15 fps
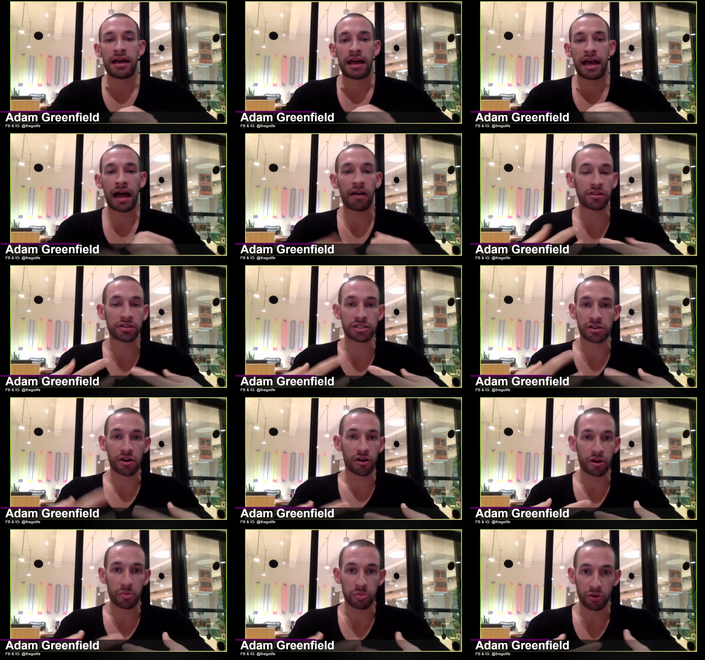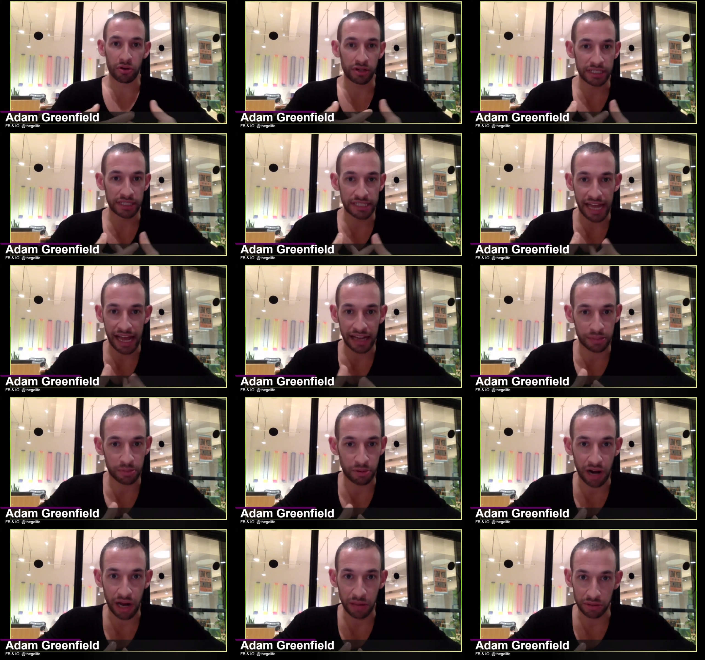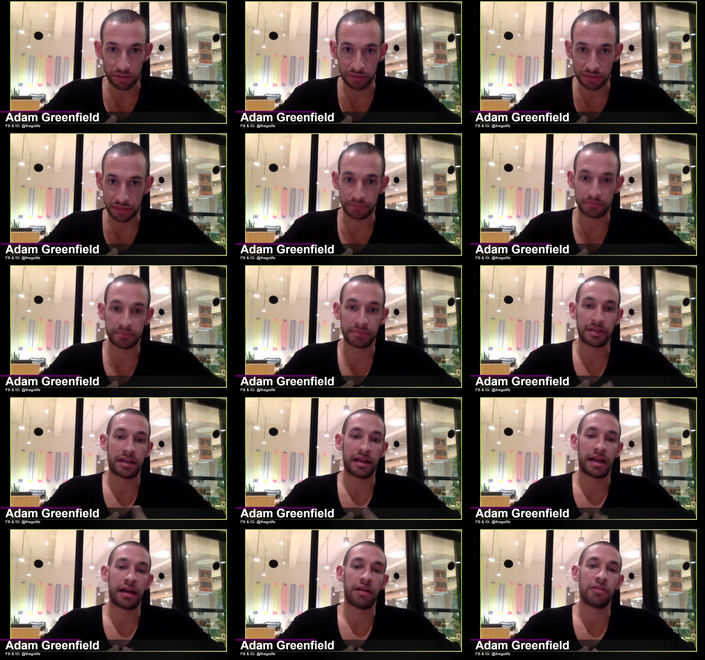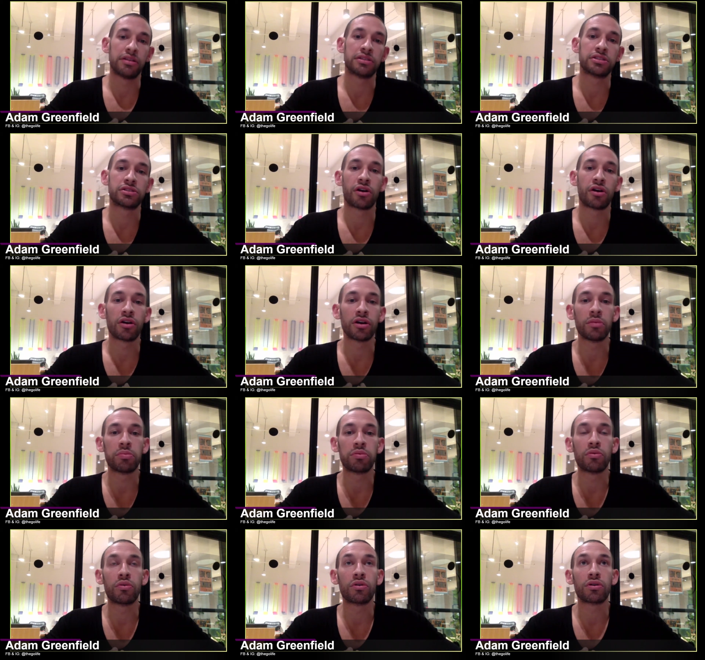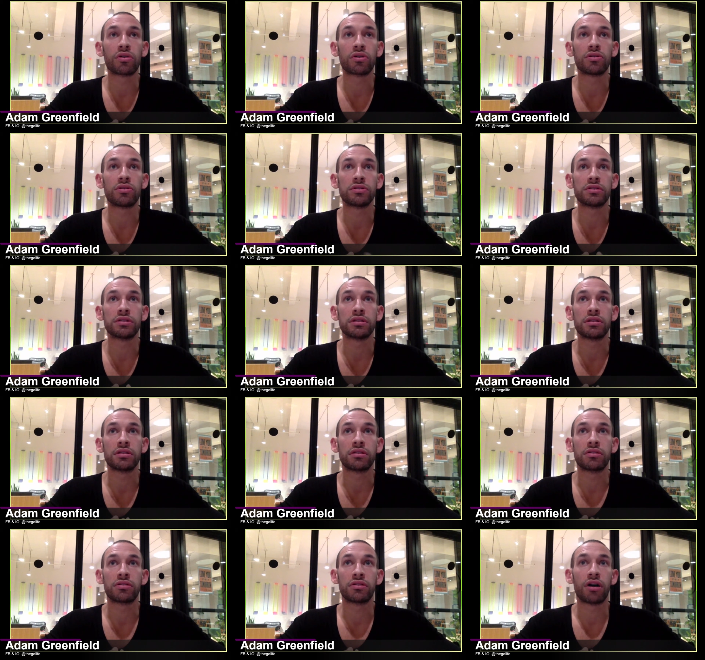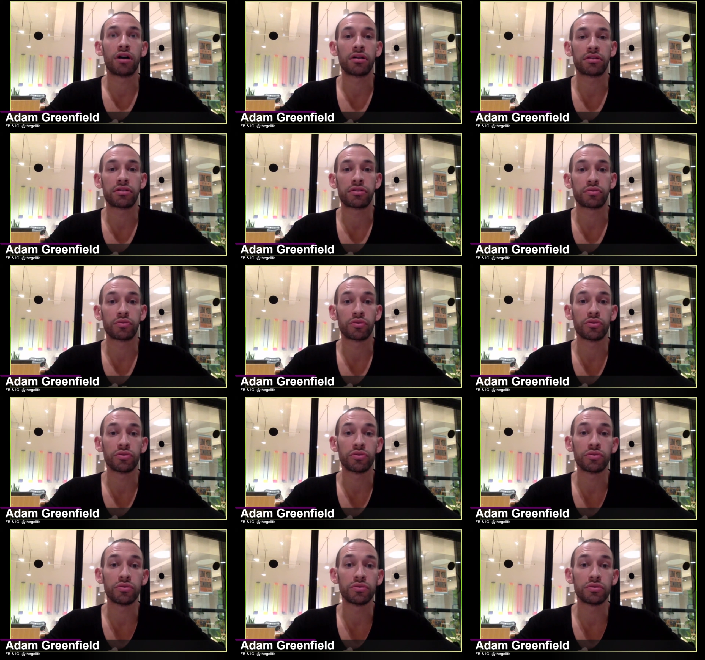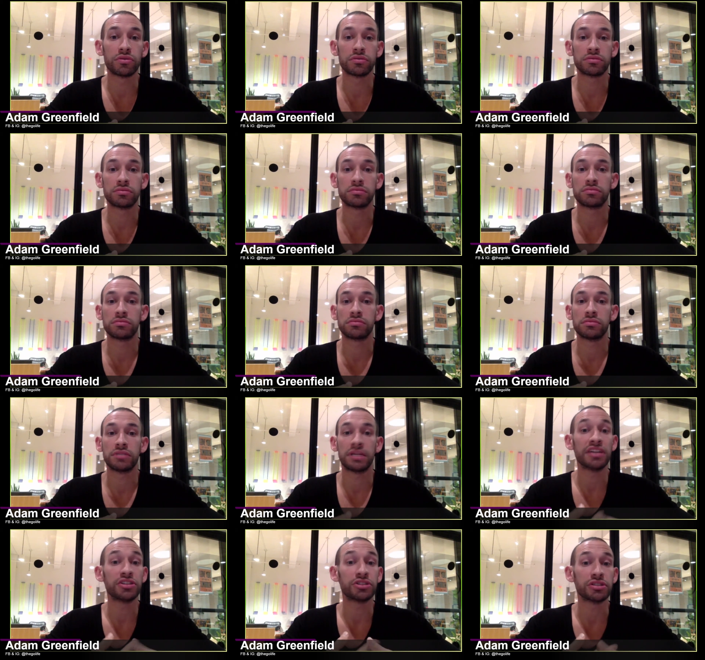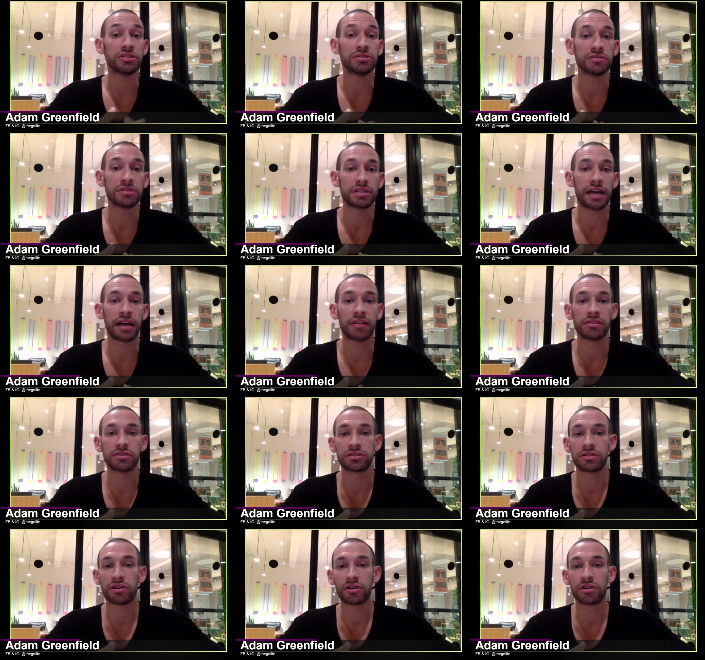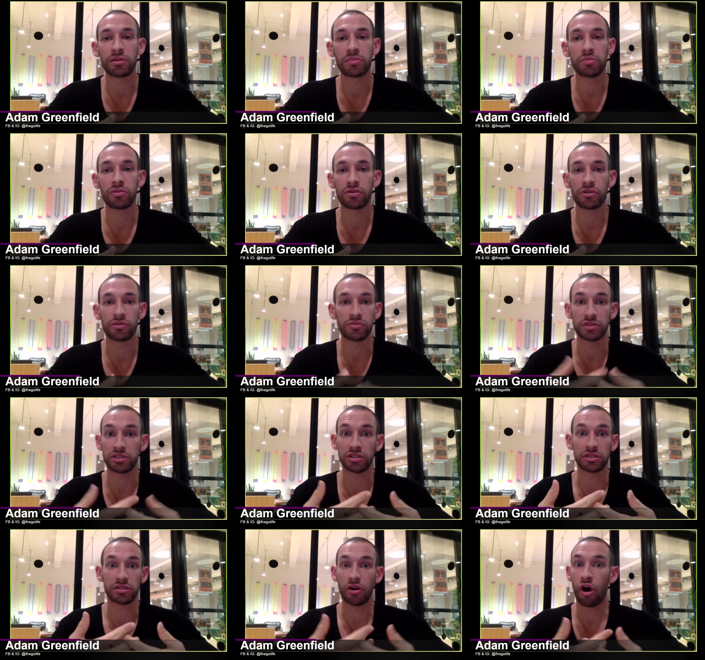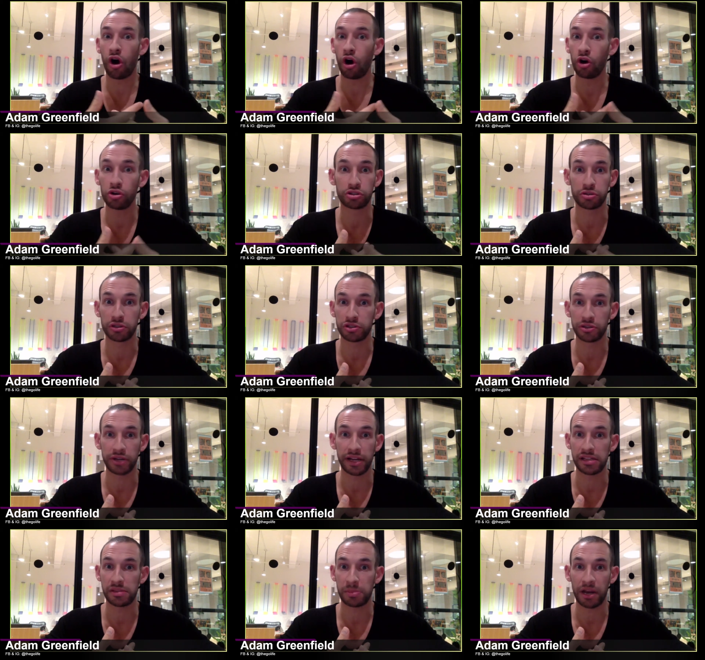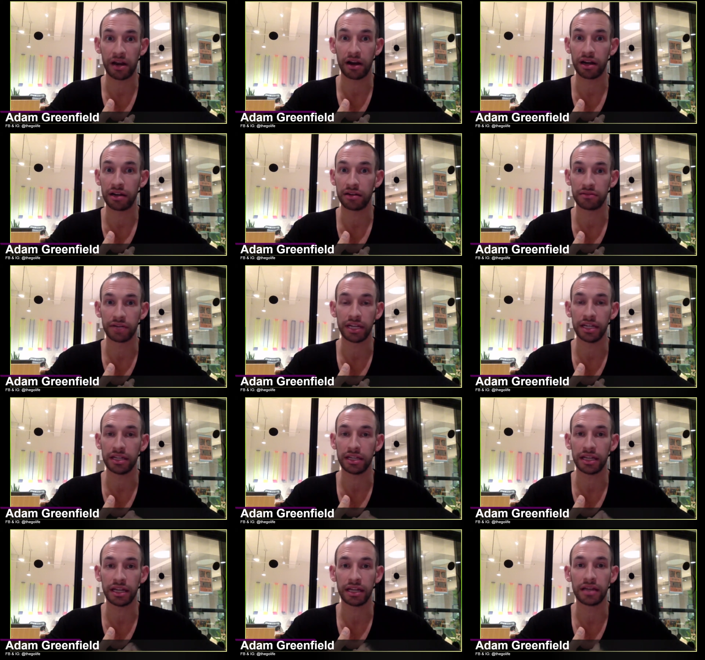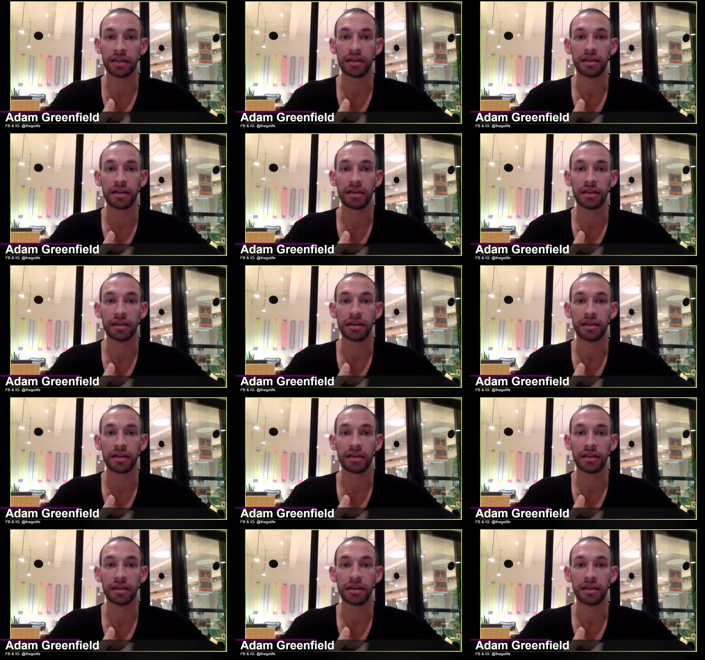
how the startup world attacked problems, how the startup world thought through issues, how the startup world was just ultra transparent, right? Like